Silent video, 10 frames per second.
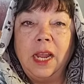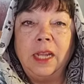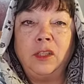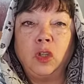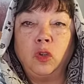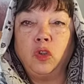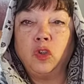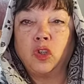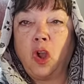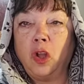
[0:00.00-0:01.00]
His
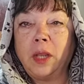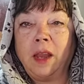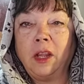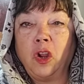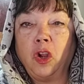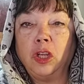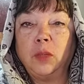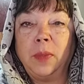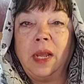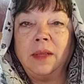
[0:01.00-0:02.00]
soldiers called out
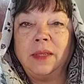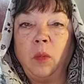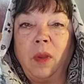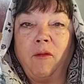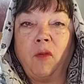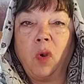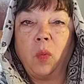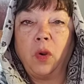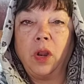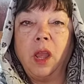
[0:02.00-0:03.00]
encouragement as he went
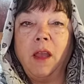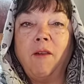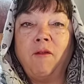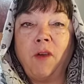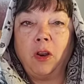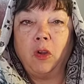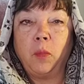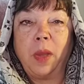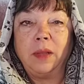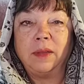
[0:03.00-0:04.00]
forward, followed
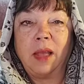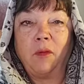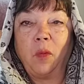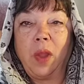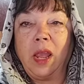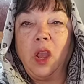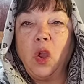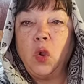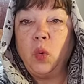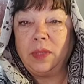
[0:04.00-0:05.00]
by Zaveret,
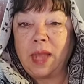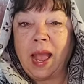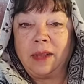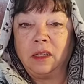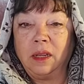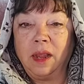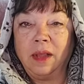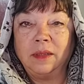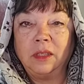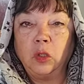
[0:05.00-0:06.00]
who was acting
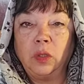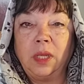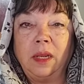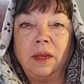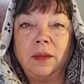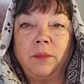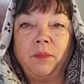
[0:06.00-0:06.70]
as his lieutenant.